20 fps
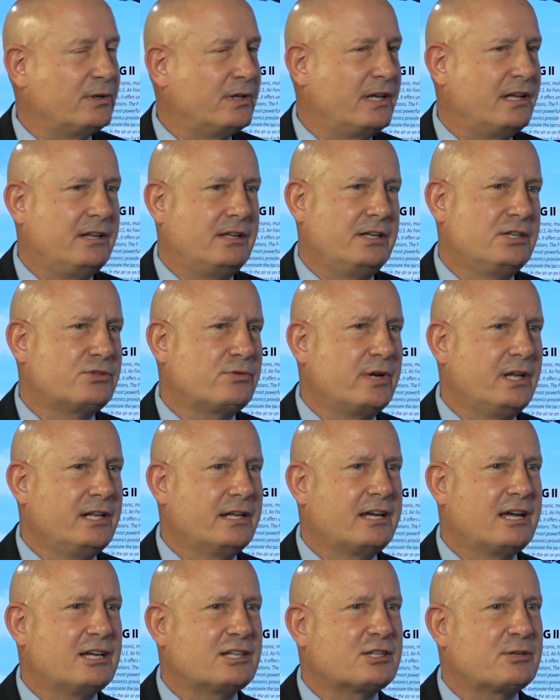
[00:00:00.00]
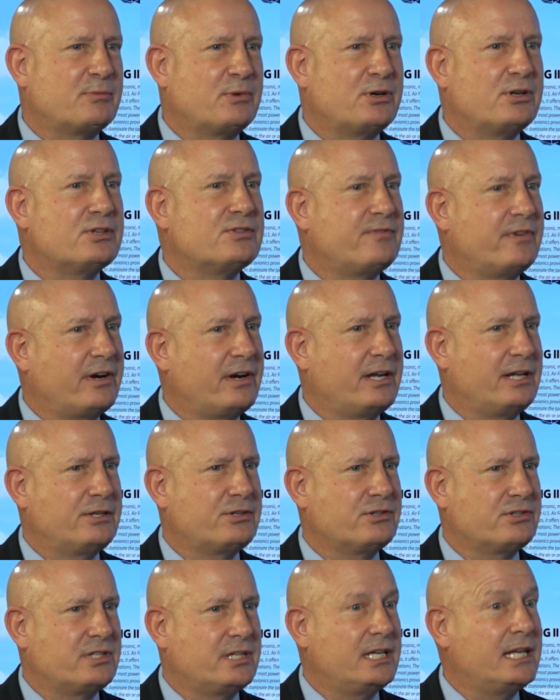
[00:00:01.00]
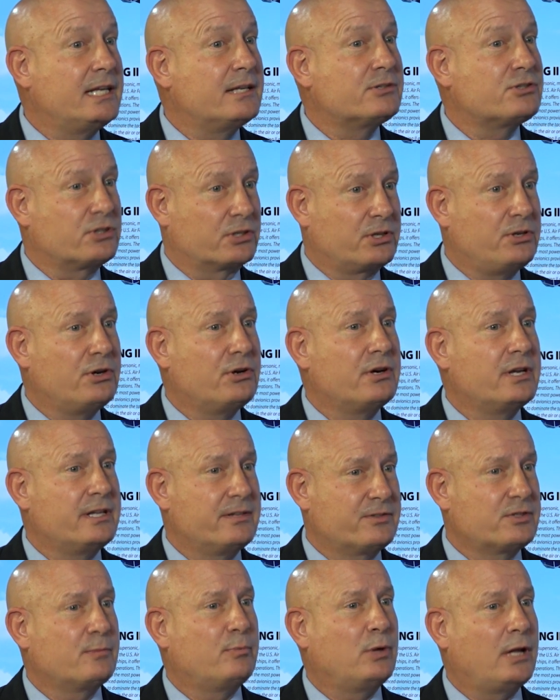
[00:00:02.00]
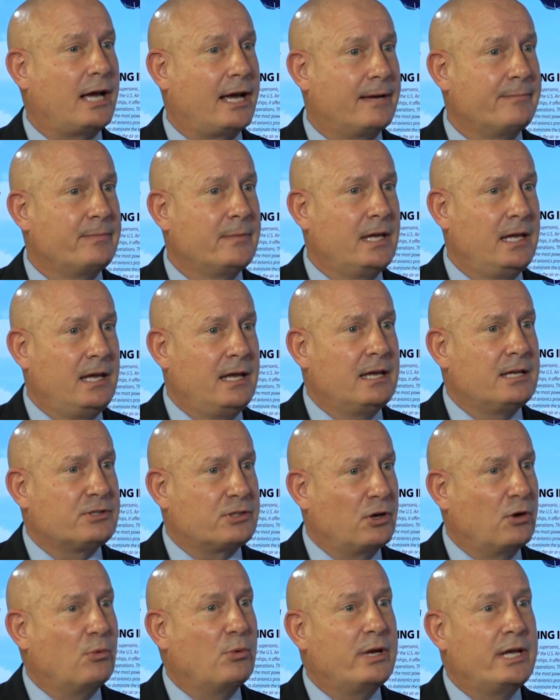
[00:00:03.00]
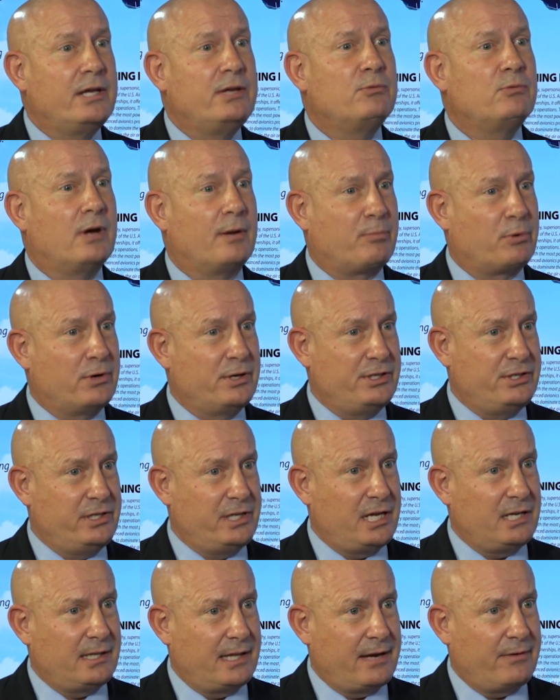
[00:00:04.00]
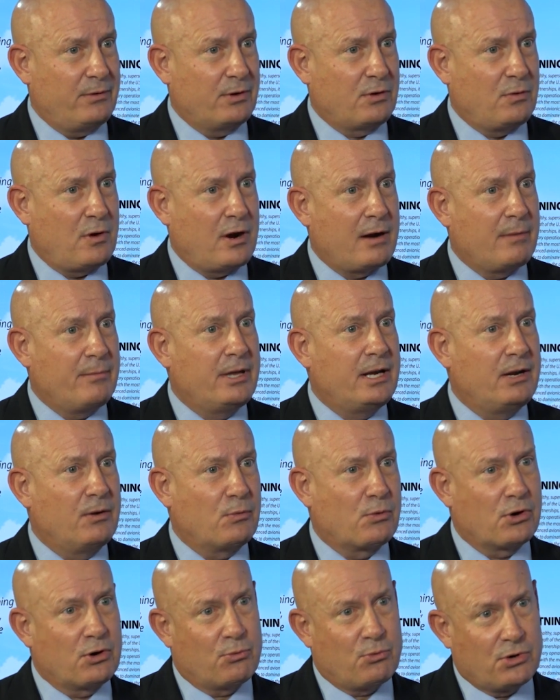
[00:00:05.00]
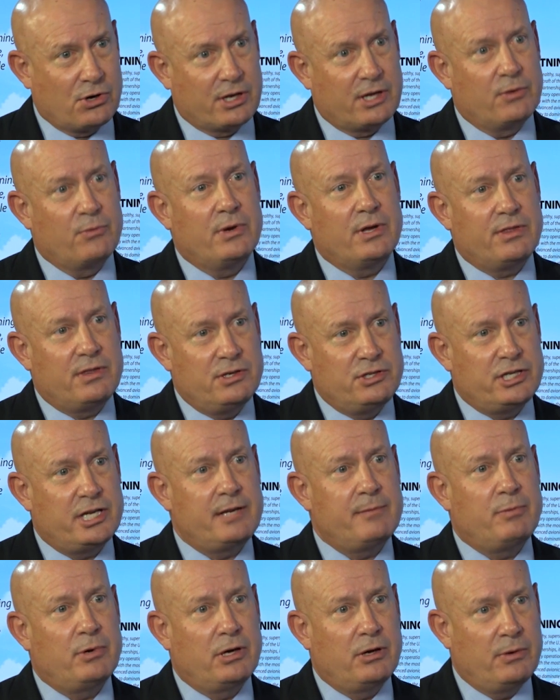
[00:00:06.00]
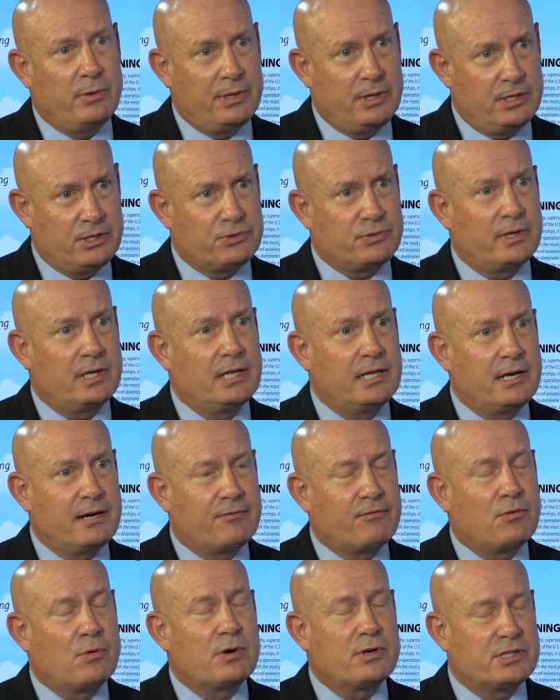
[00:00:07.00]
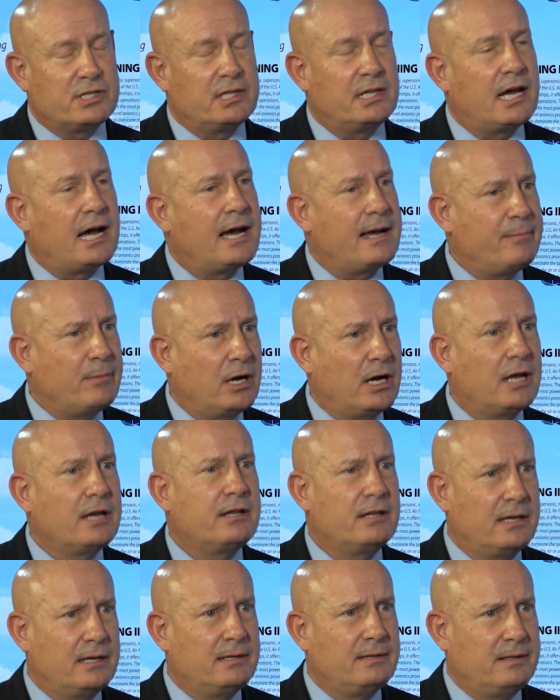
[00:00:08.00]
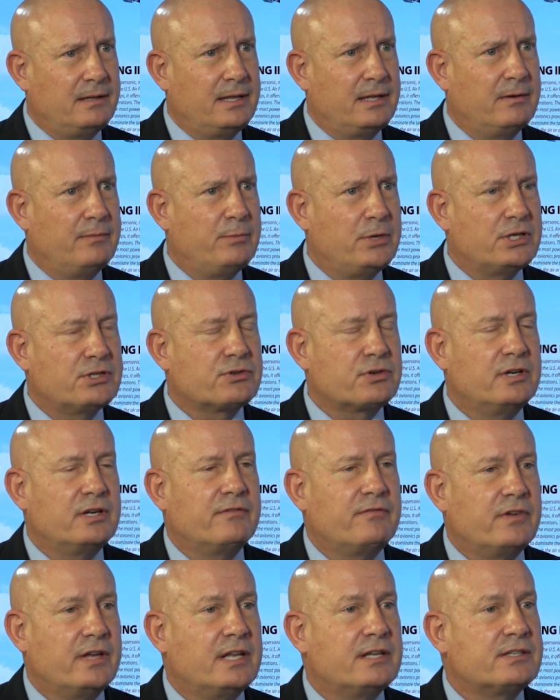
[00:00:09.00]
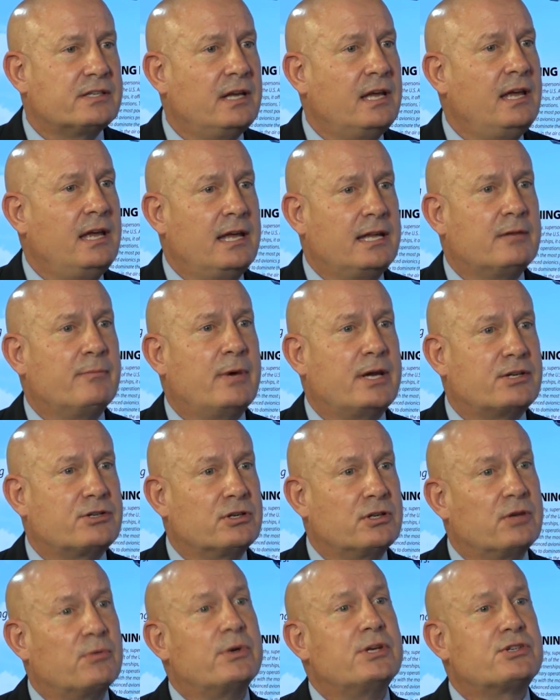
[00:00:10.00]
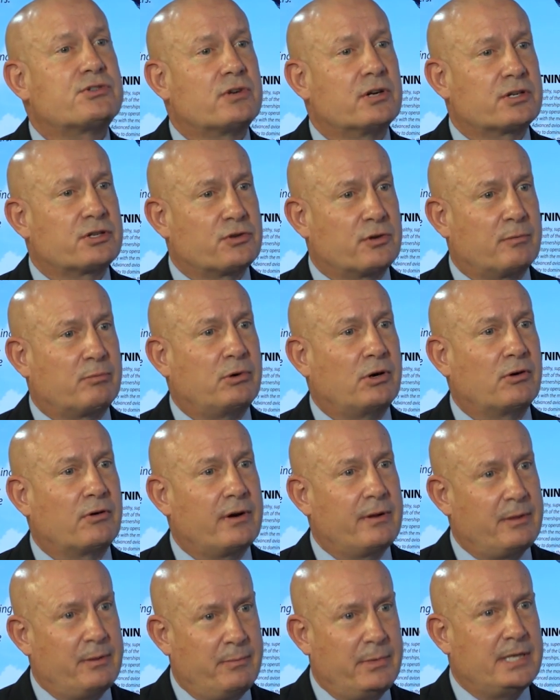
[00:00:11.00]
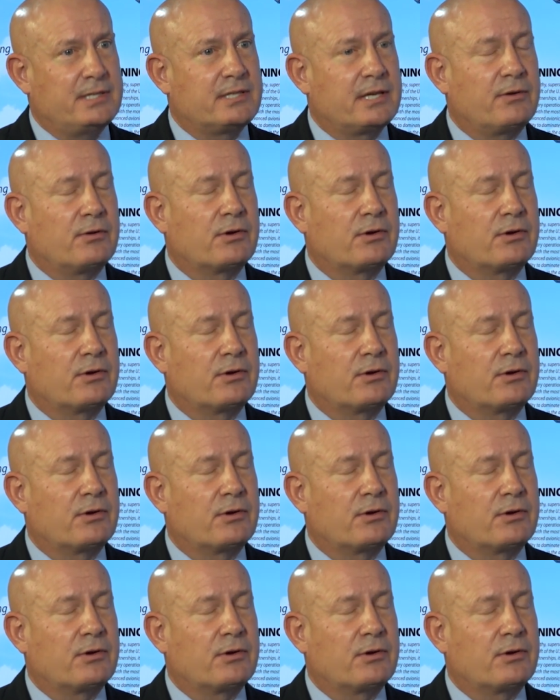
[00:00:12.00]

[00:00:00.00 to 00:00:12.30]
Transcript: The Israeli customer is very interested in security of supply. So we appreciate that requirement, and we're working with the JPO and the Israeli Air Force and the IMOD, the Ministry of Defense, to make sure that we structure a program that meets that